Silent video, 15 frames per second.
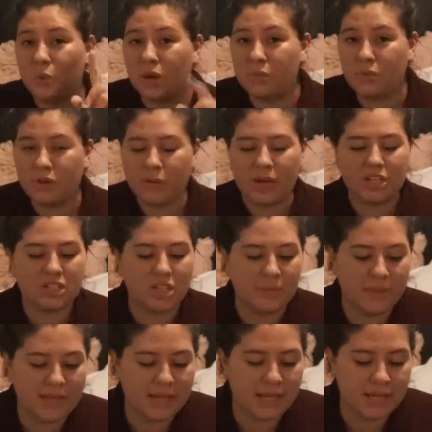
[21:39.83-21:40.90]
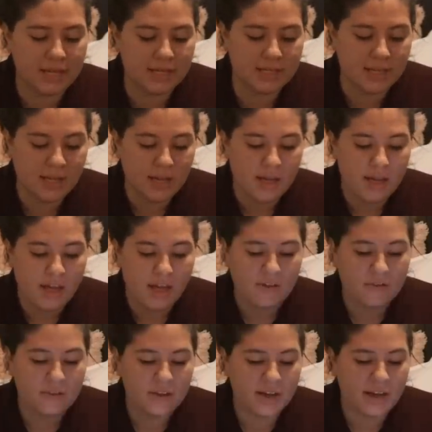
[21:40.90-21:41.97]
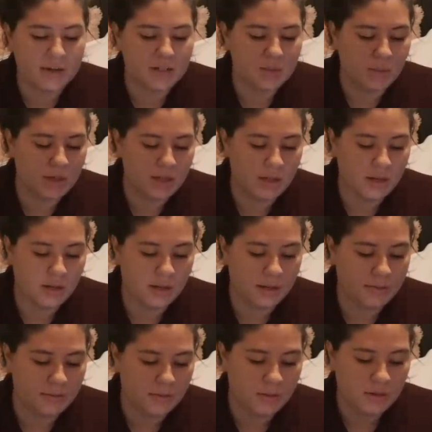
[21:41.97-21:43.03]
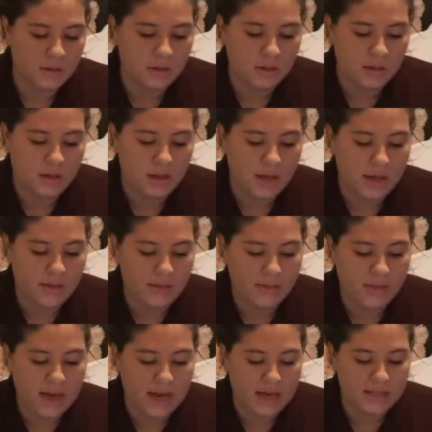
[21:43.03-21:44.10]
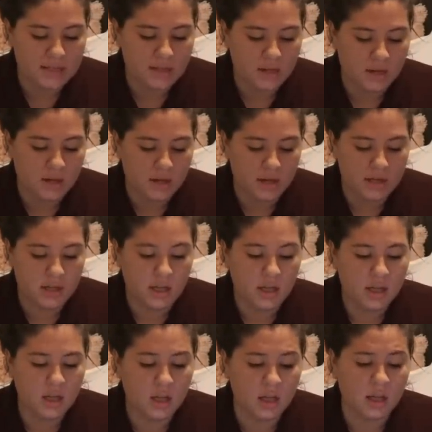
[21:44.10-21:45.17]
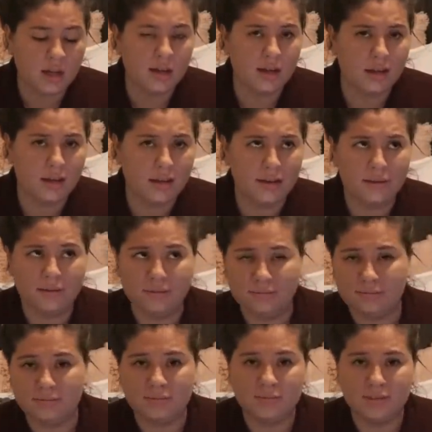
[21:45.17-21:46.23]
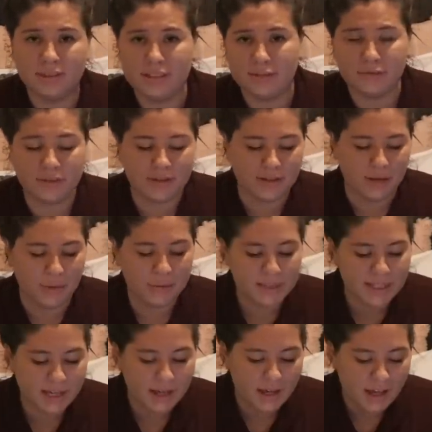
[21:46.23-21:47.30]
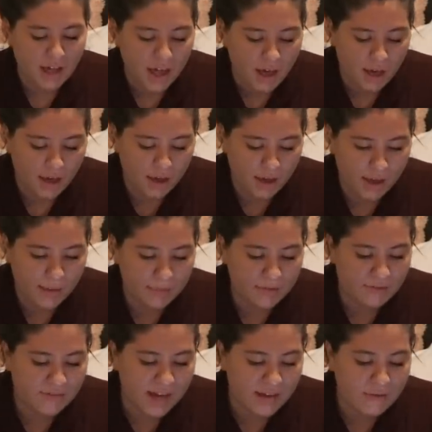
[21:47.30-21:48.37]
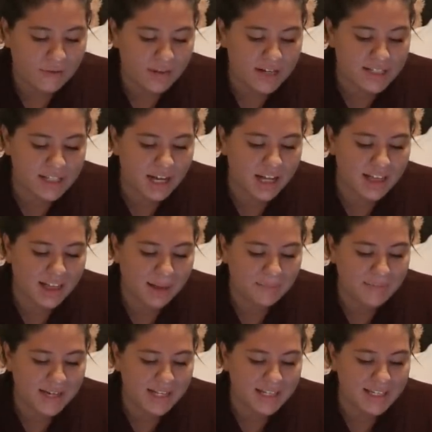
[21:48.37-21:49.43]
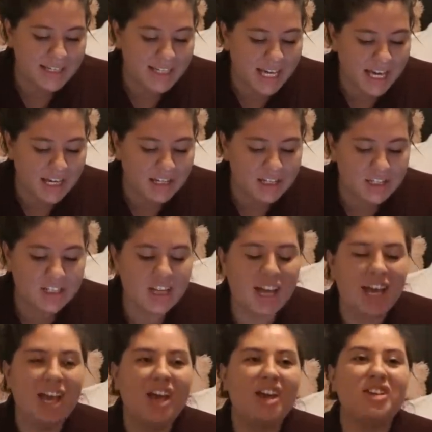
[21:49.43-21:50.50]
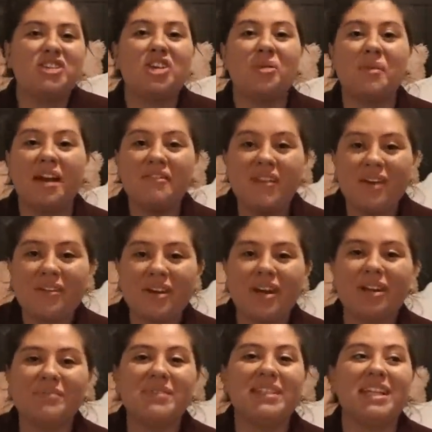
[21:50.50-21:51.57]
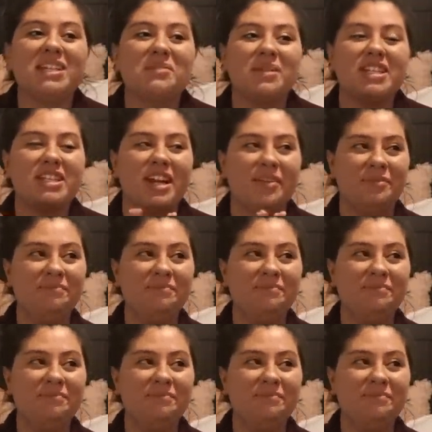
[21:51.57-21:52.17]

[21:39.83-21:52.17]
one more question because I feel like I just want to end that on a different note. Um, favorite Colombian dish. So my favorite Colombian dish, which